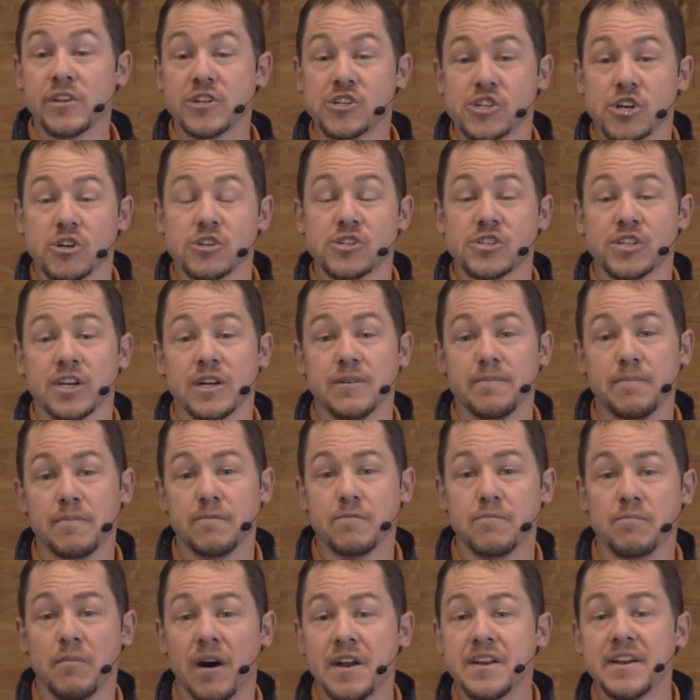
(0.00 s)
the church up
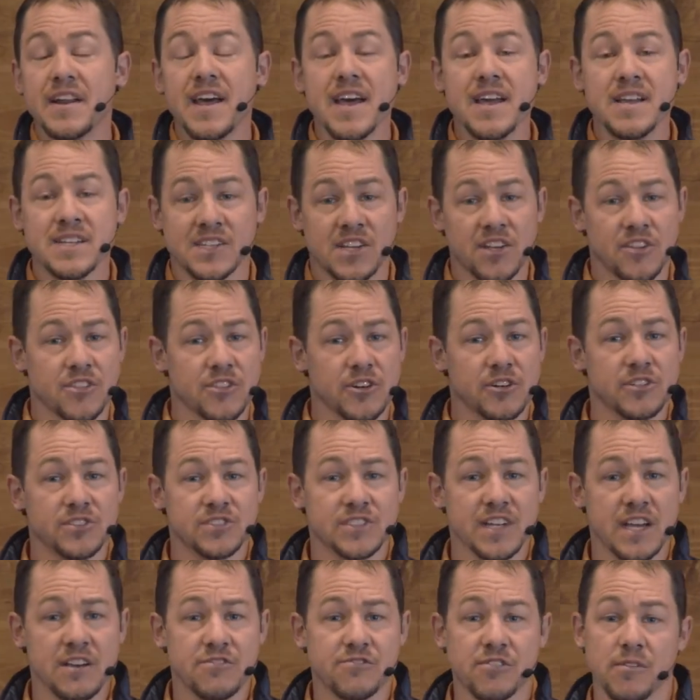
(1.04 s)
Monday to
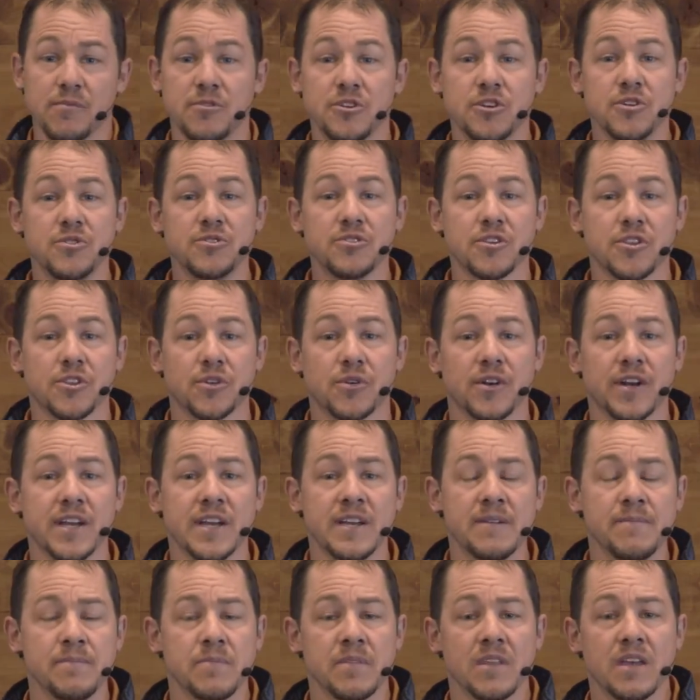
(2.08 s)
Thursday from noon to
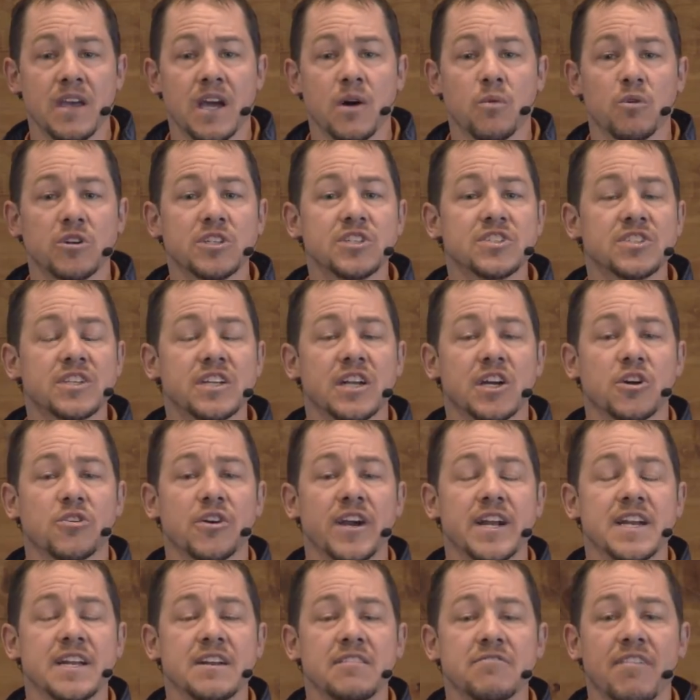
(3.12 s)
3, and we're just going to
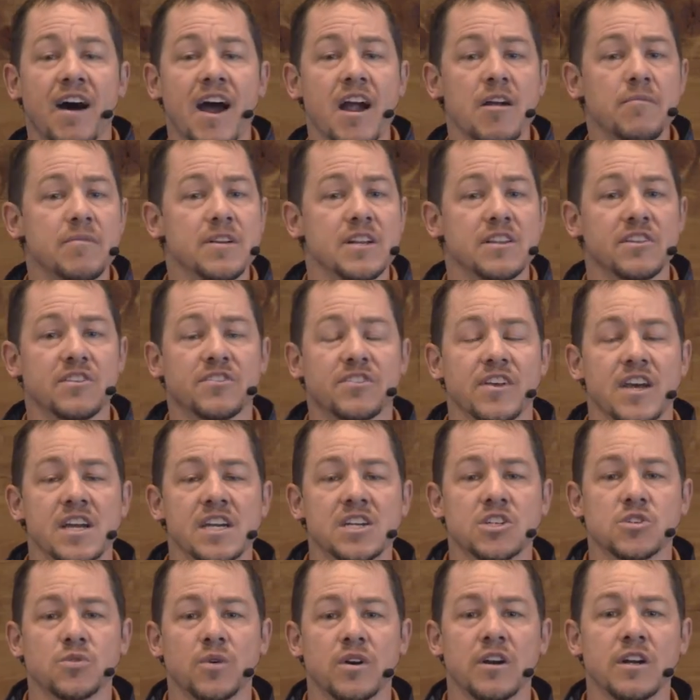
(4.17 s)
create an environment in the
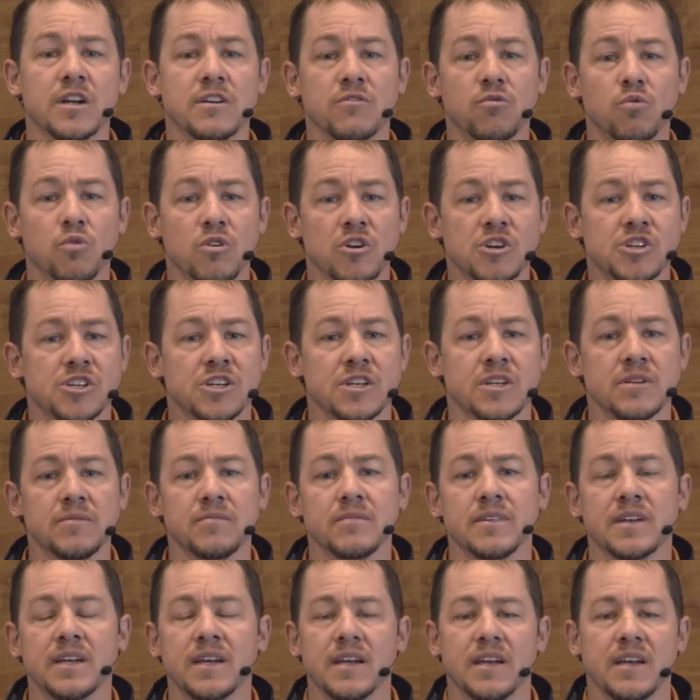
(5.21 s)
sanctuary of worship,
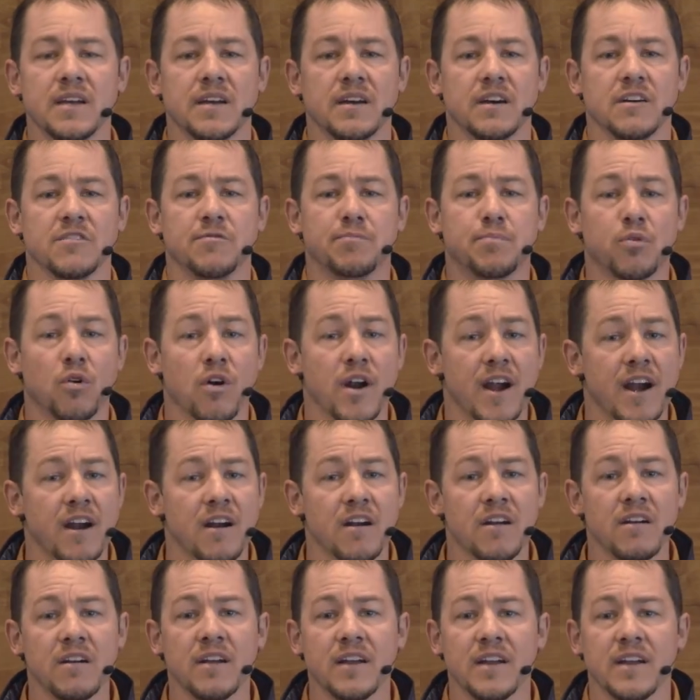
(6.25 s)
of
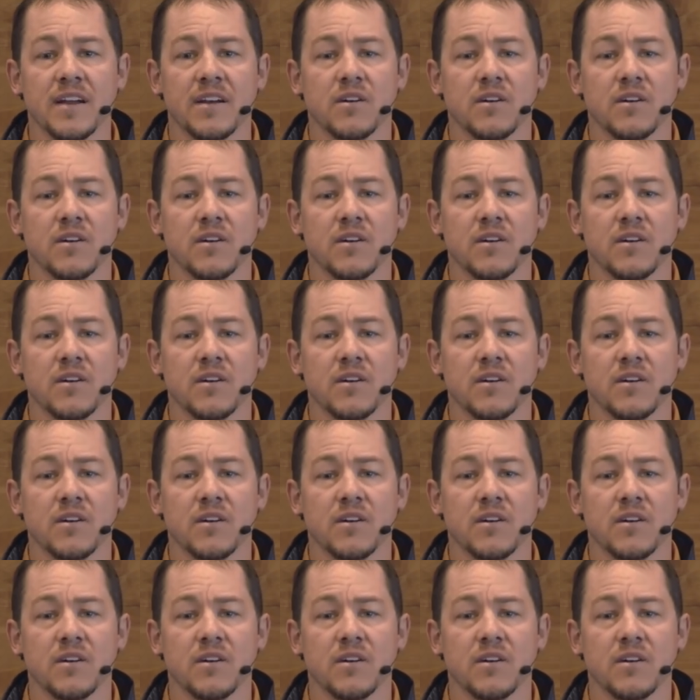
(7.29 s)
prayer.